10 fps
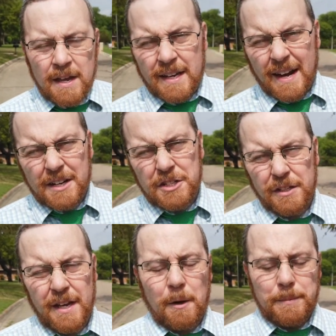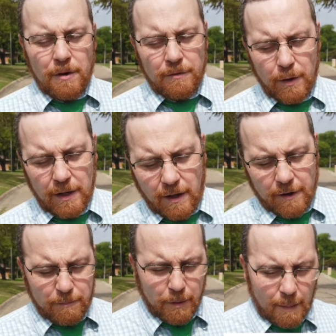can actually help you avoid a lot
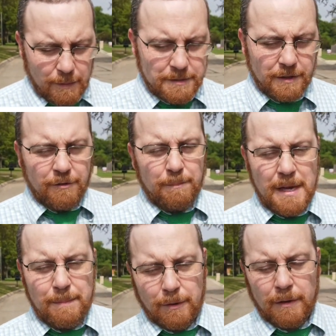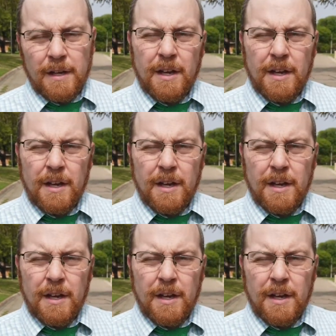of problems of people